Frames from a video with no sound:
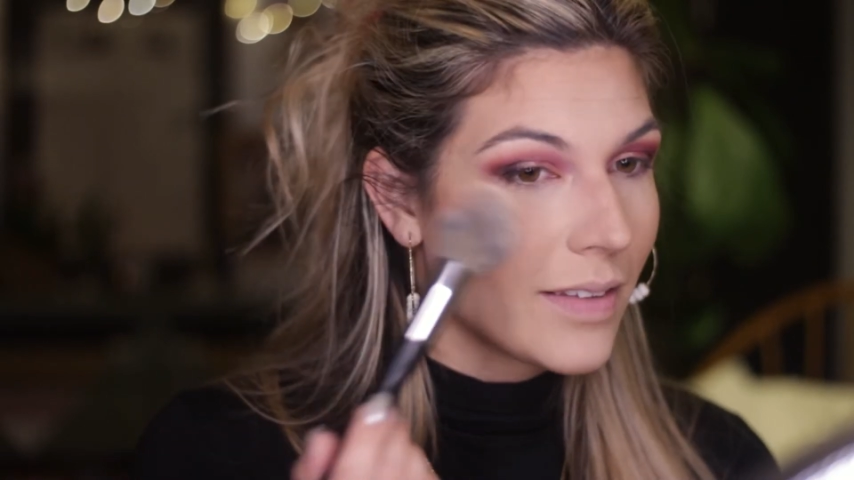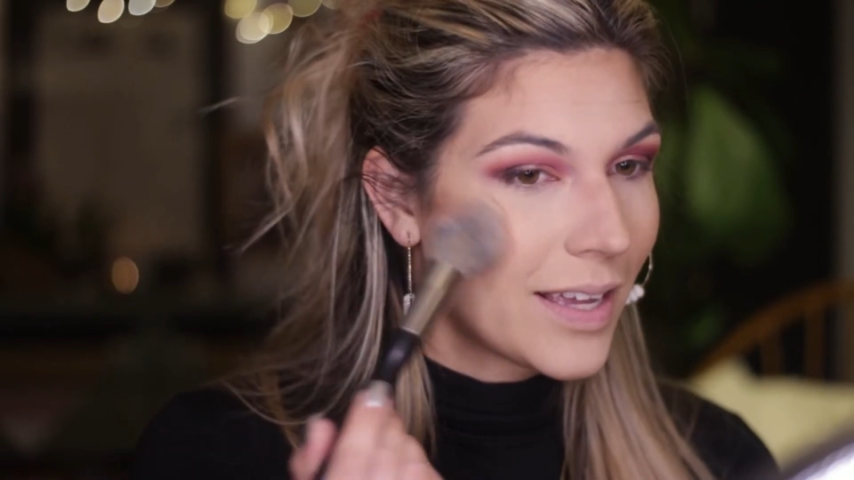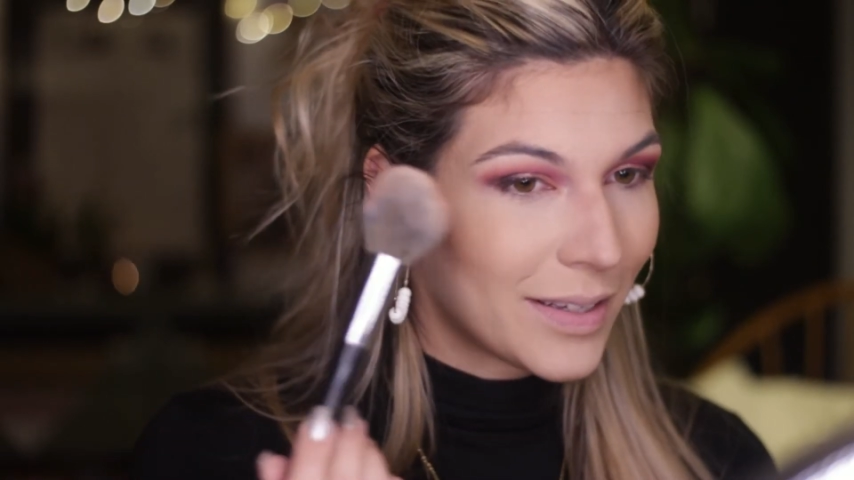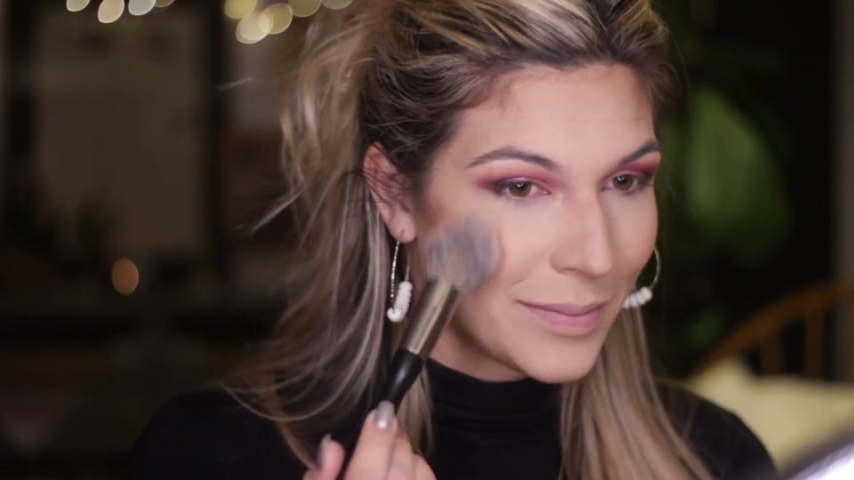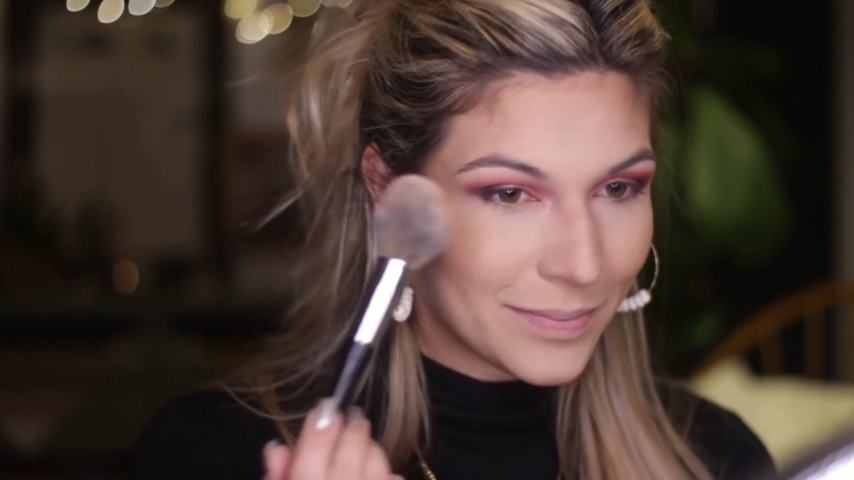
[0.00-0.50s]

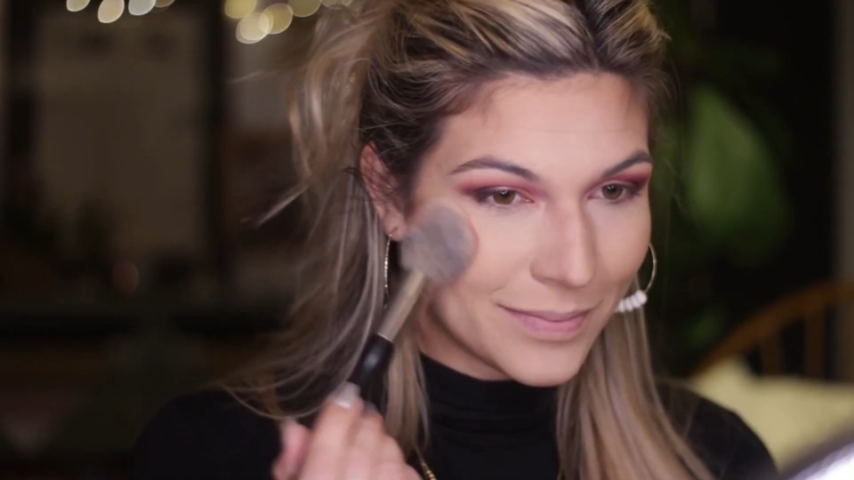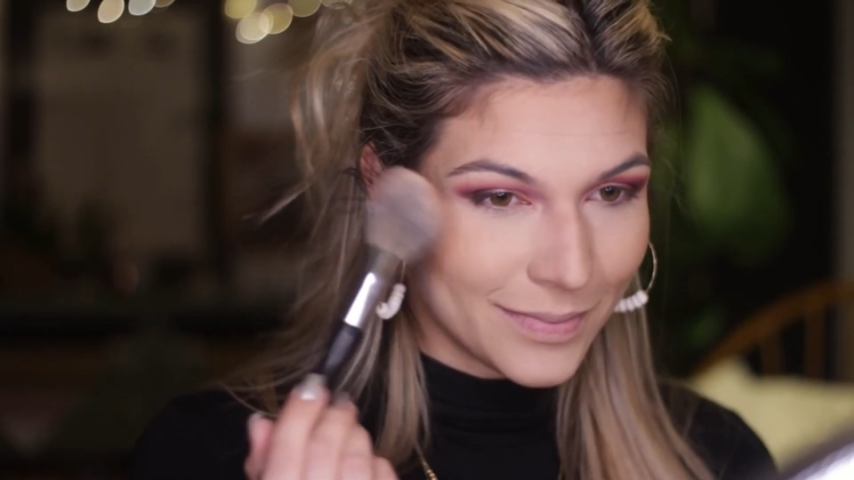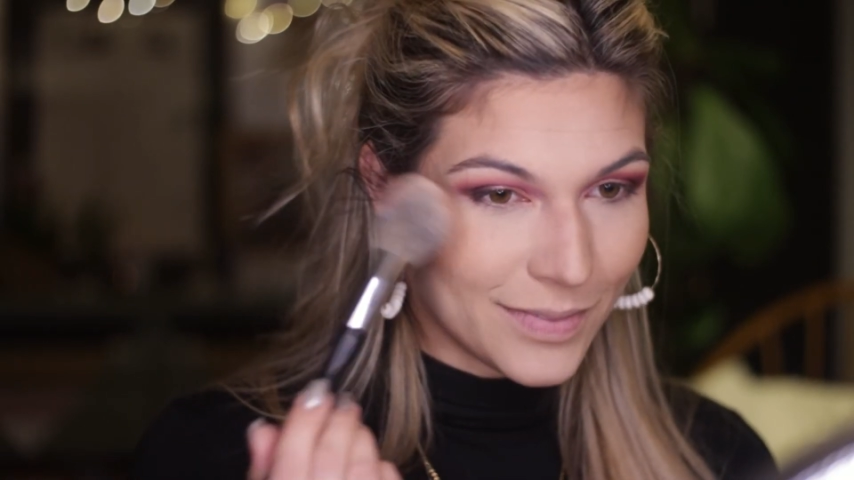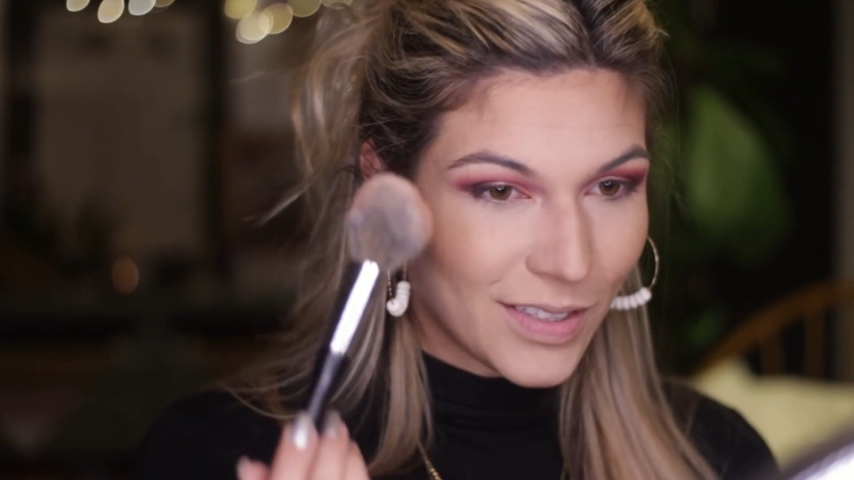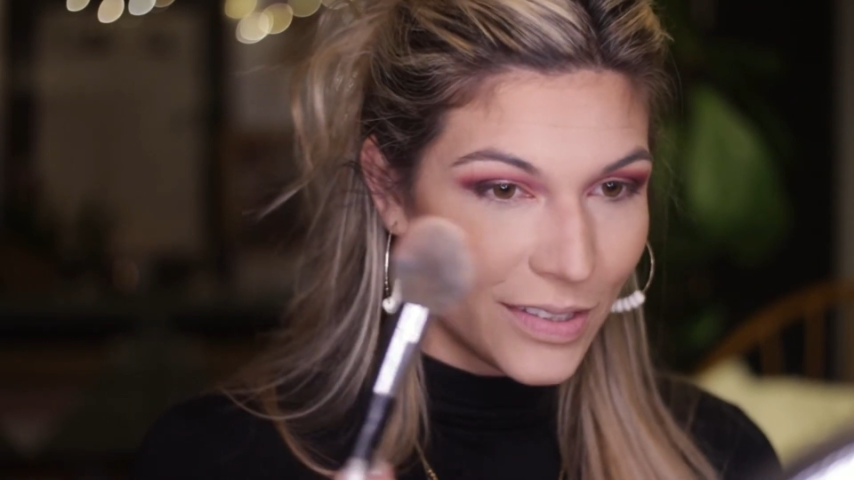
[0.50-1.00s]
like
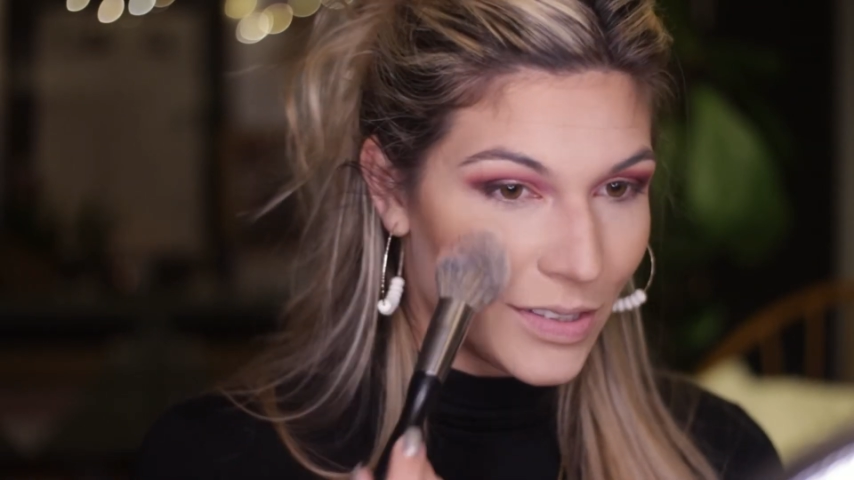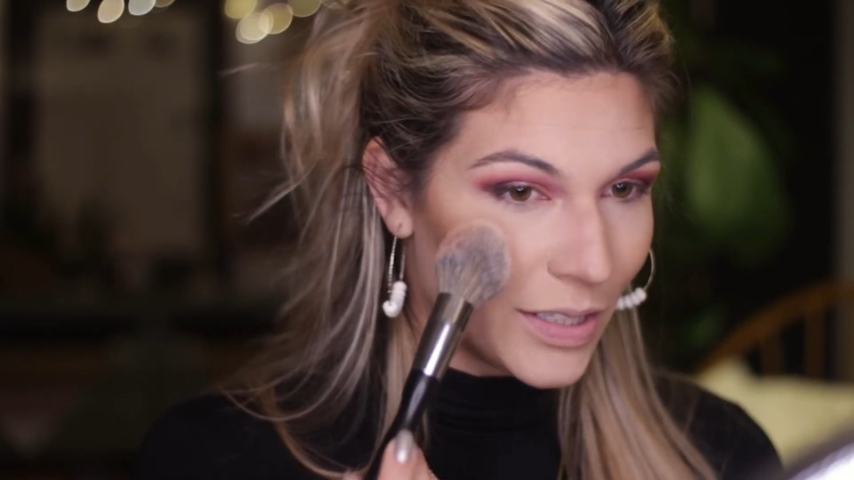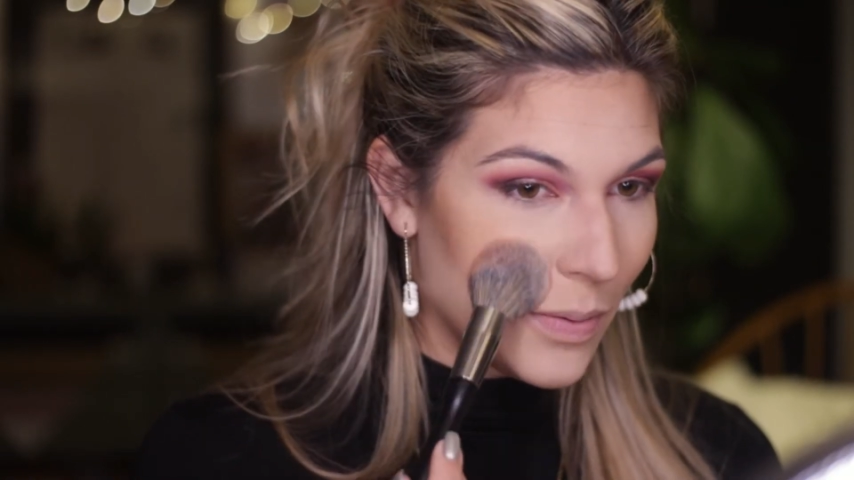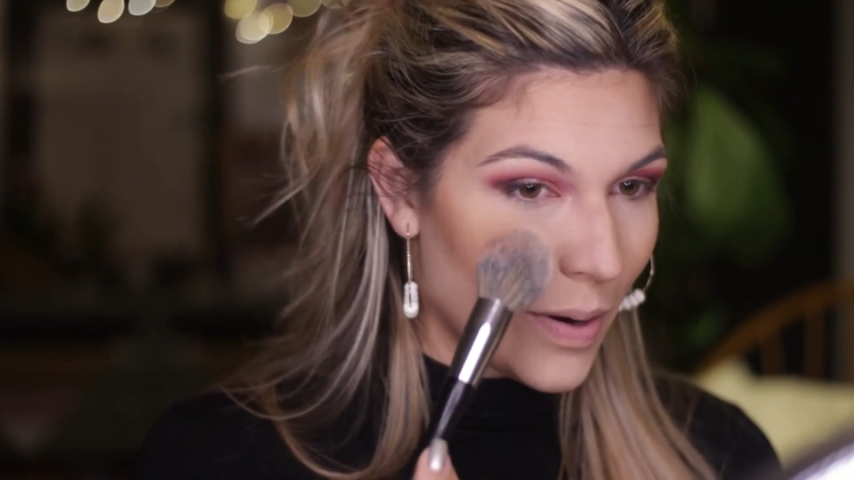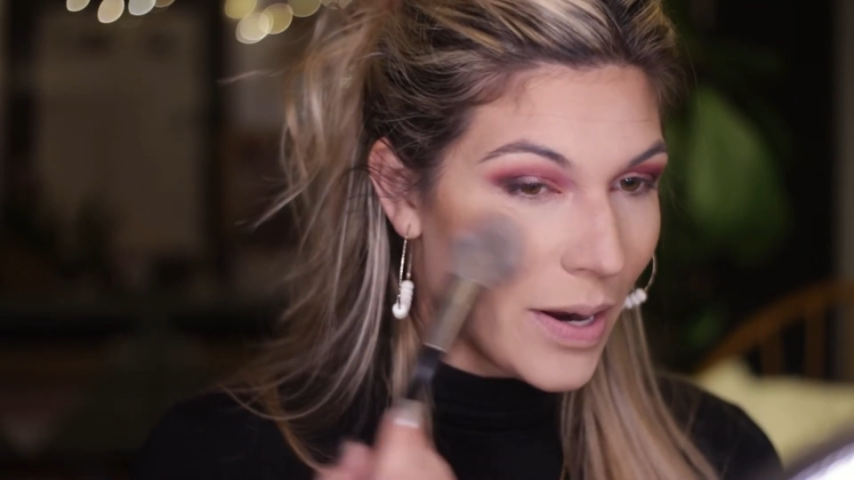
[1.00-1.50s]

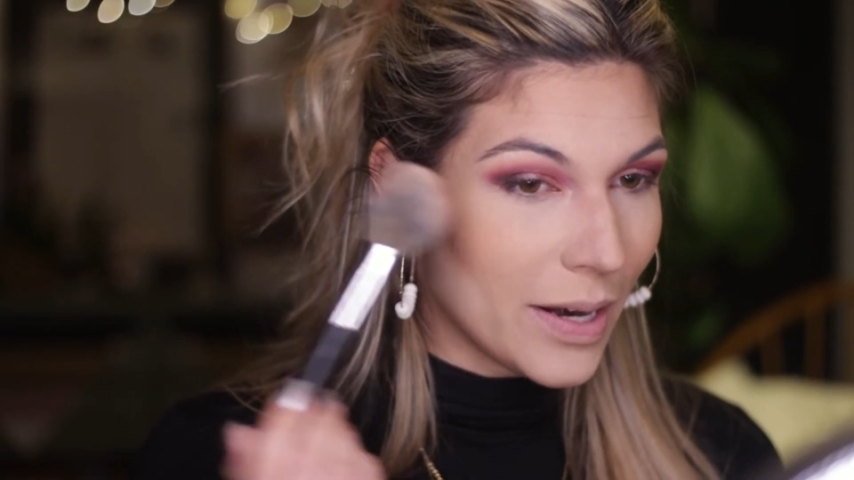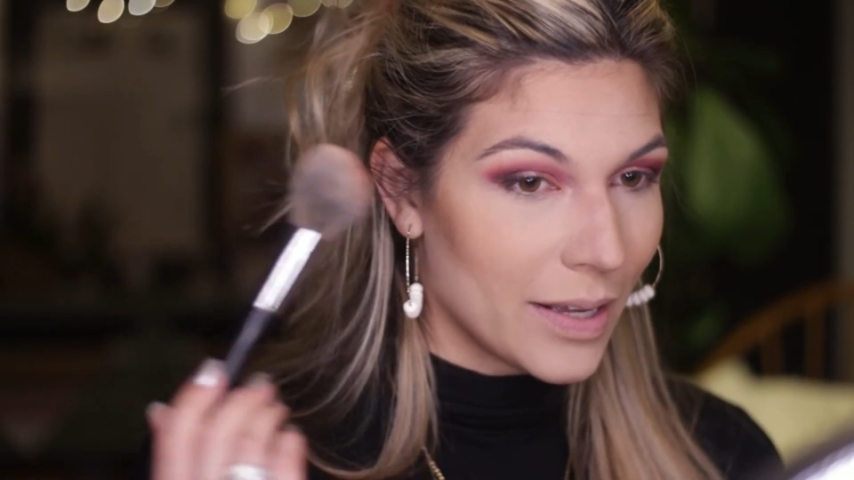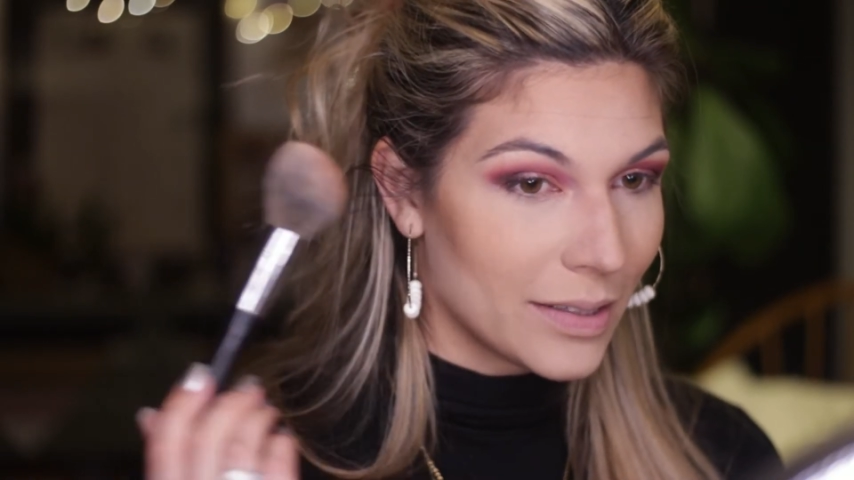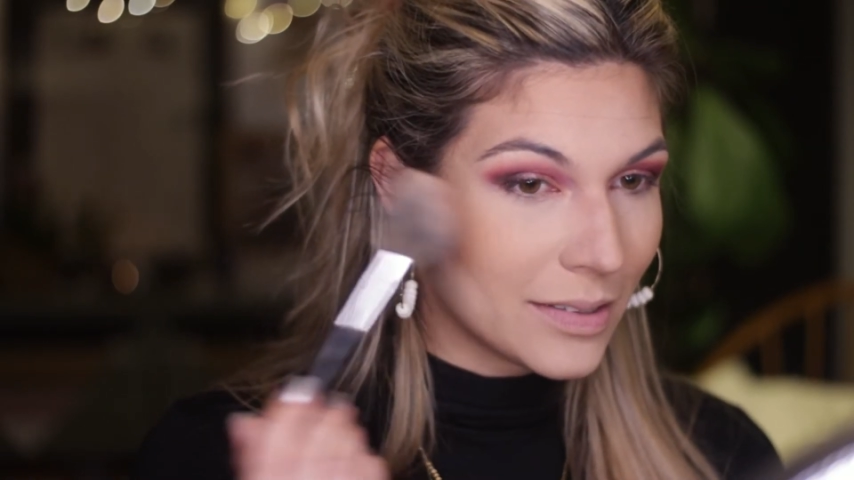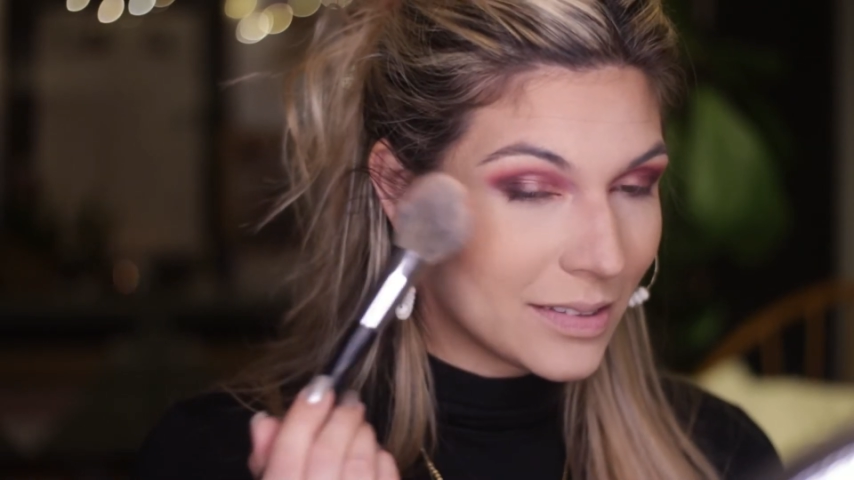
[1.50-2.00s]
see where it
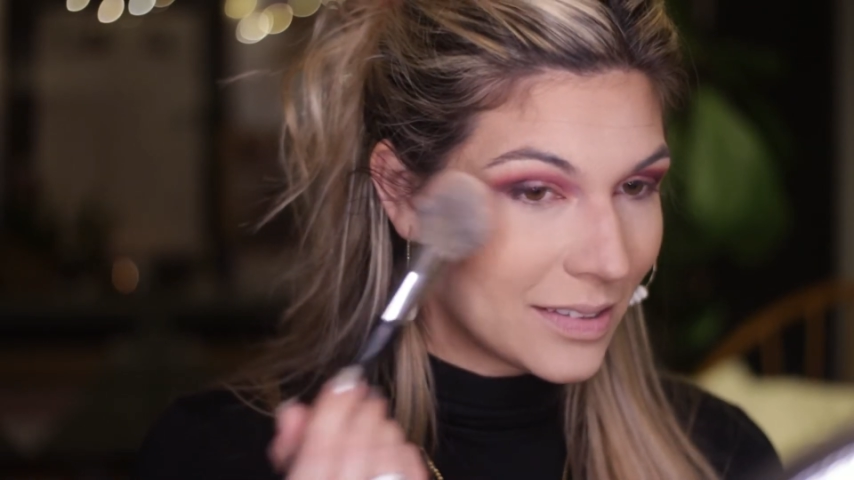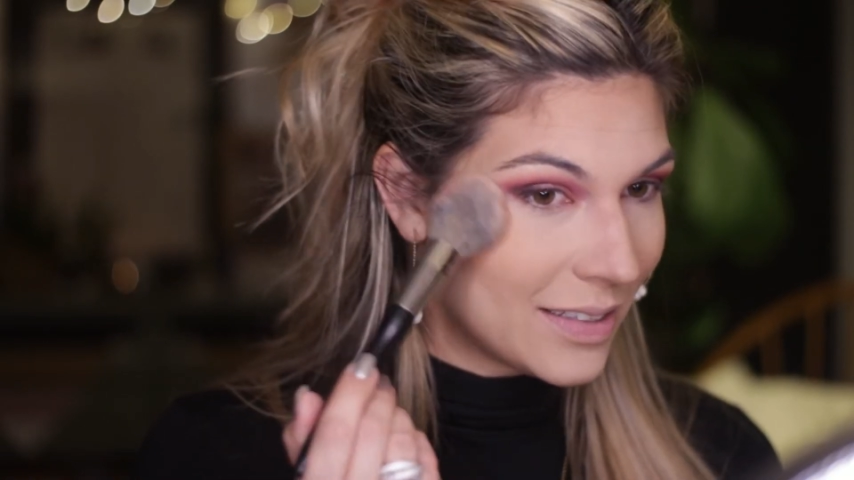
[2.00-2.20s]
is,